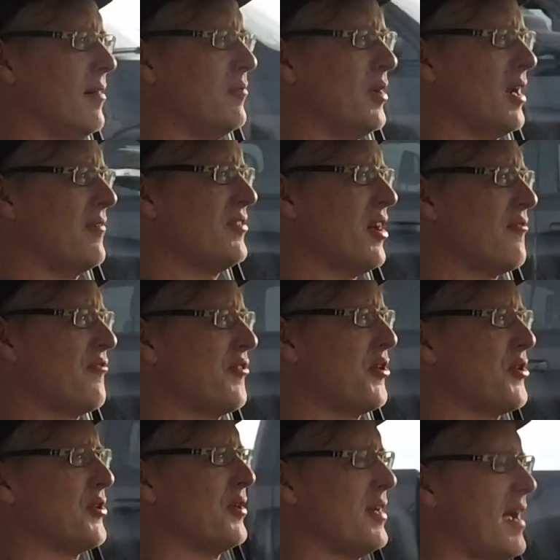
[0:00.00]
When I've done
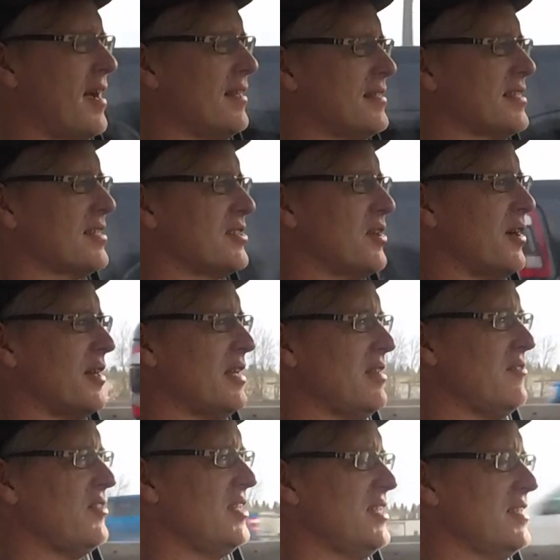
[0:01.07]
further analysis on
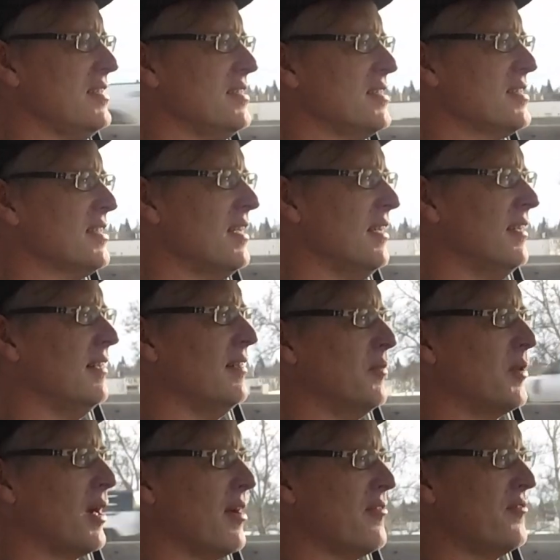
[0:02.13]
EVs,
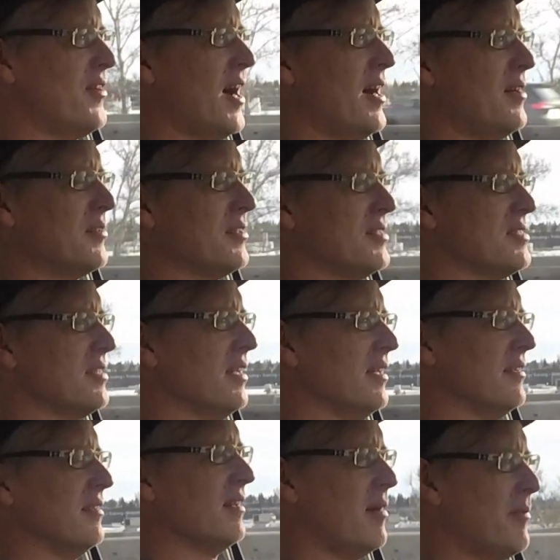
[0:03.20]
what I've found is
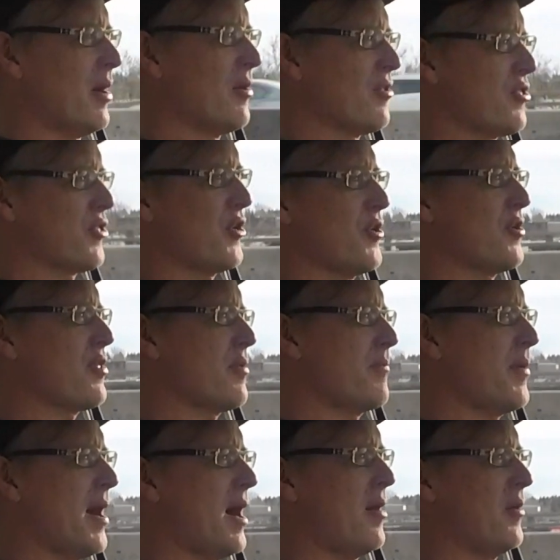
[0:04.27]
that about a third of the
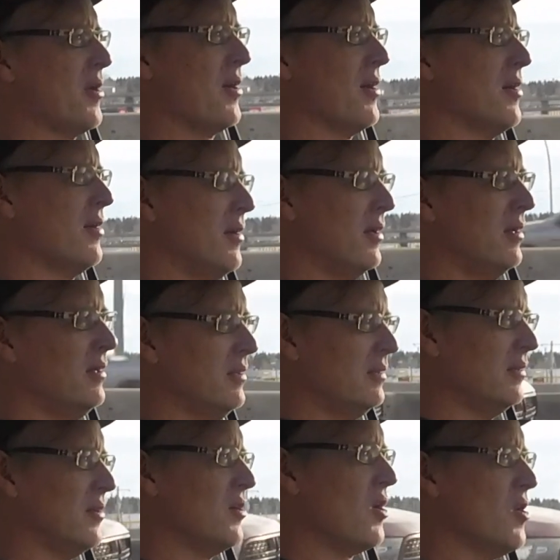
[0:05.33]
power
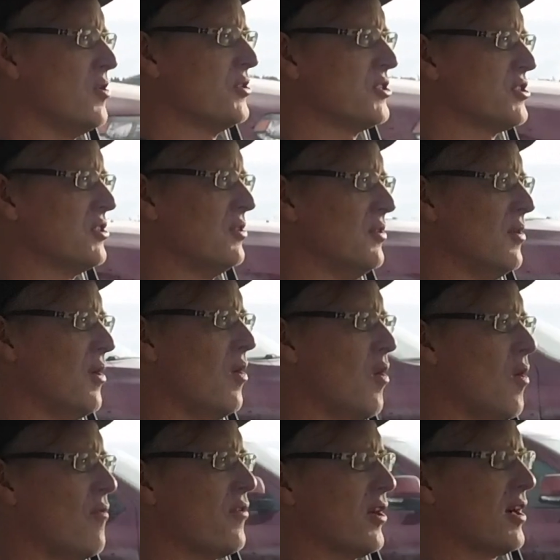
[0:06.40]
goes to
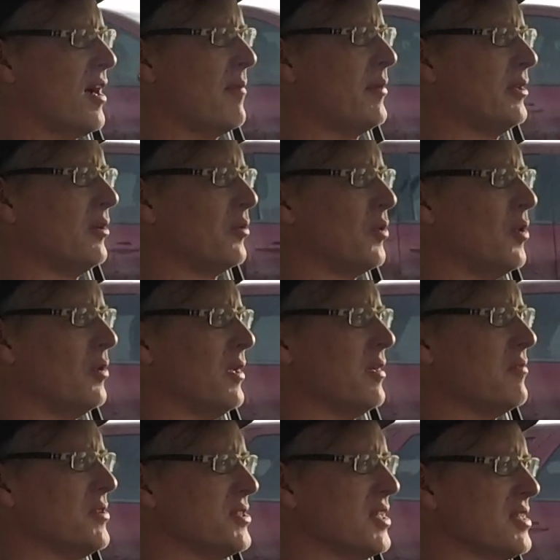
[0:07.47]
overcoming the
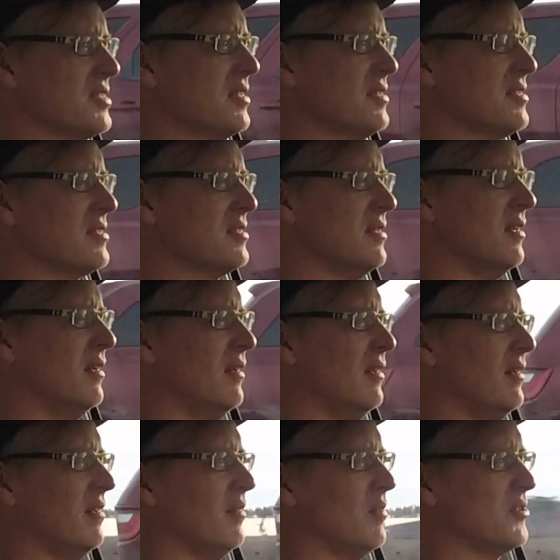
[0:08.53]
rolling resistance,
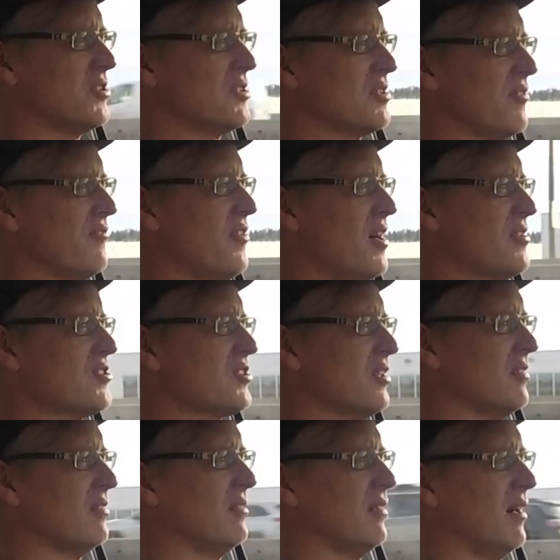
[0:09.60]
which is a
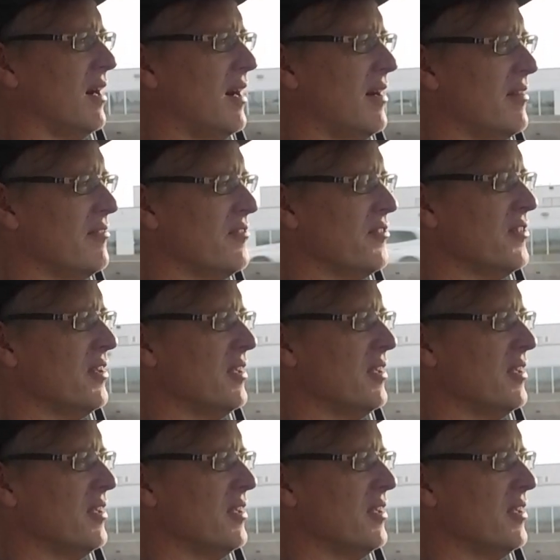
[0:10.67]
function of